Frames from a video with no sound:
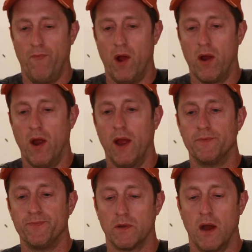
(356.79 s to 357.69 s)
All right,
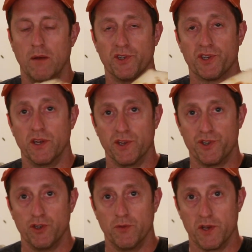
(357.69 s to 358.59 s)
I'm just going to
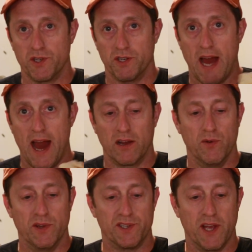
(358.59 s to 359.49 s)
assume there's a
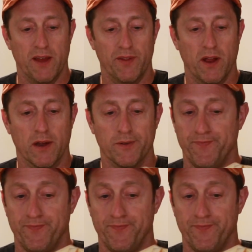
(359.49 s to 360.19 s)
taco inside there.